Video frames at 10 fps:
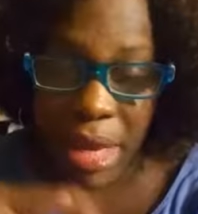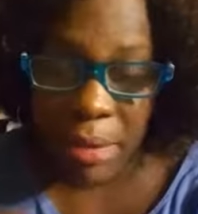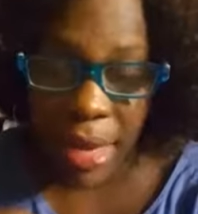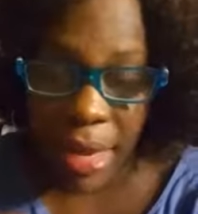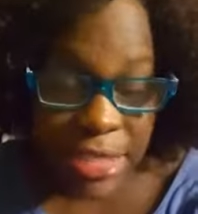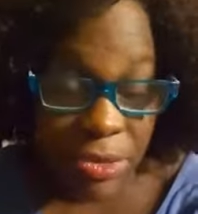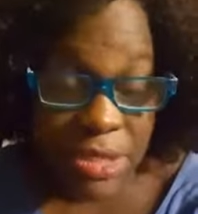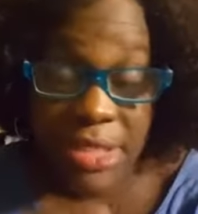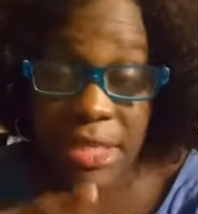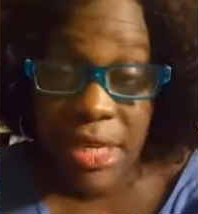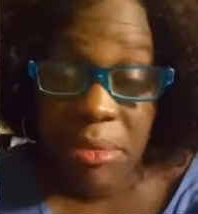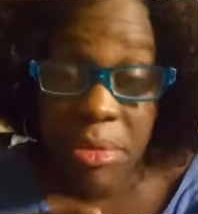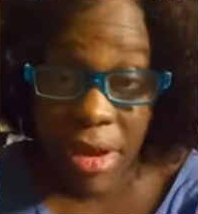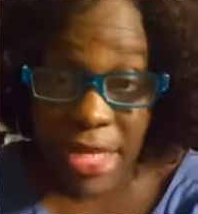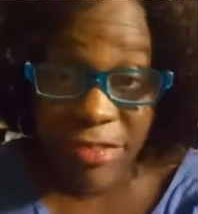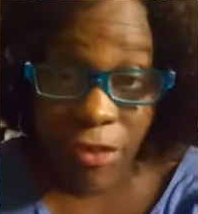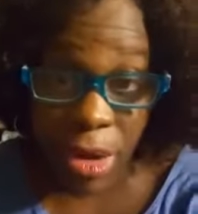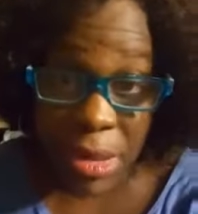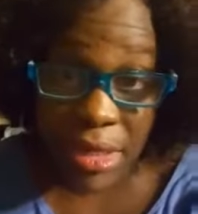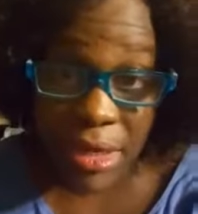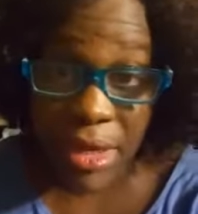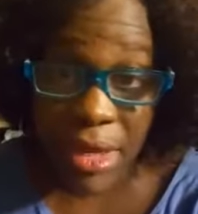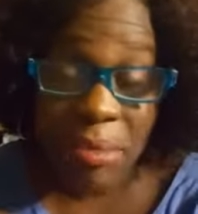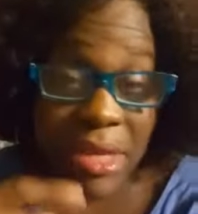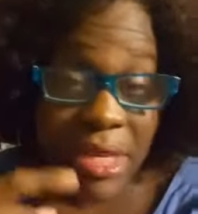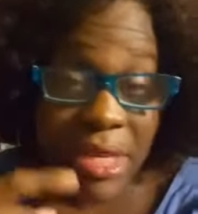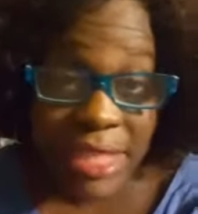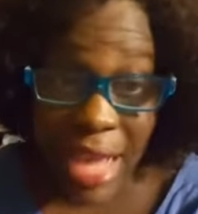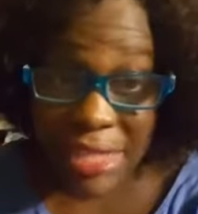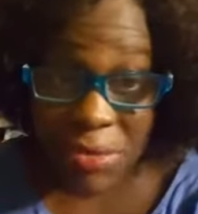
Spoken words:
to my page, which is the Embrace Formula, because